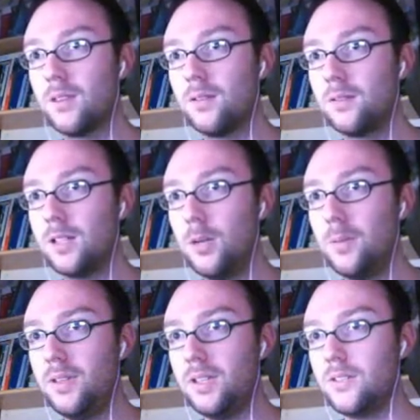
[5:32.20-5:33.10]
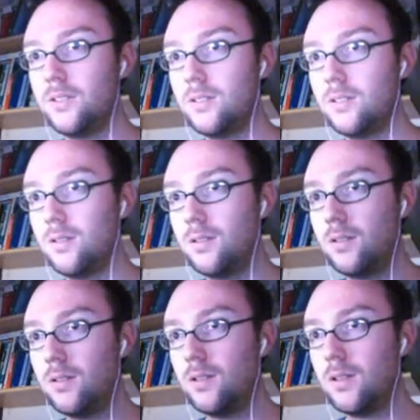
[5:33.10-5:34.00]
Can I open this?
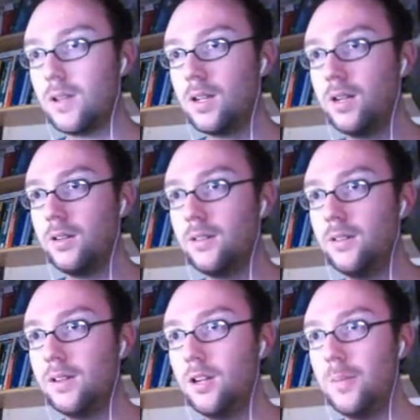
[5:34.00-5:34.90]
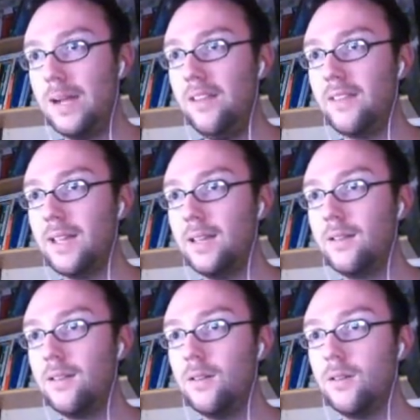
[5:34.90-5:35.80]
I can't. Can I open anything here?
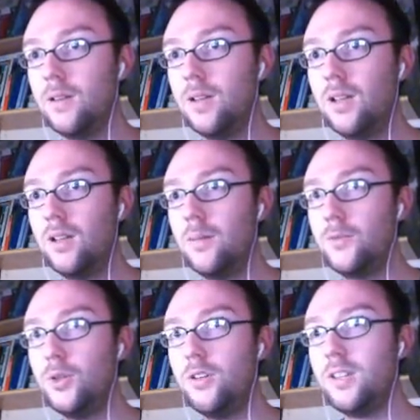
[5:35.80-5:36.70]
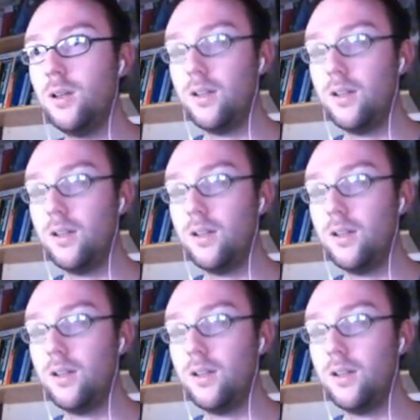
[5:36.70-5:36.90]
No. I'm doing alright